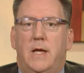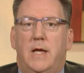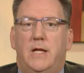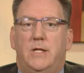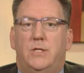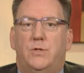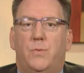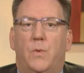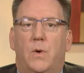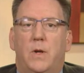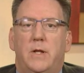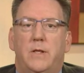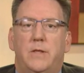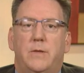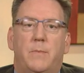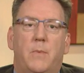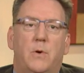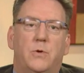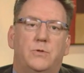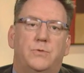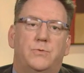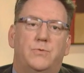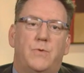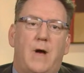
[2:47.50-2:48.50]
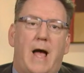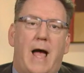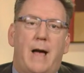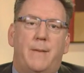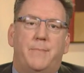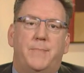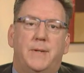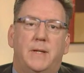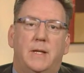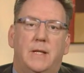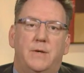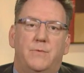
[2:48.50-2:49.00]
It's one of the most
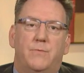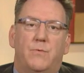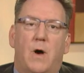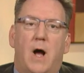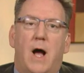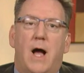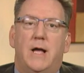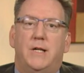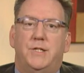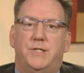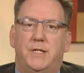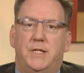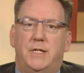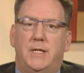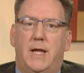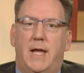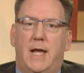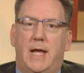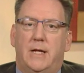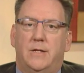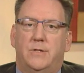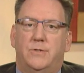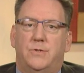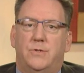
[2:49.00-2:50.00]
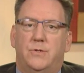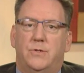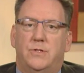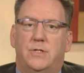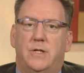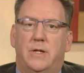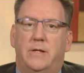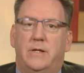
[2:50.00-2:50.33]
rapidly rising cancers,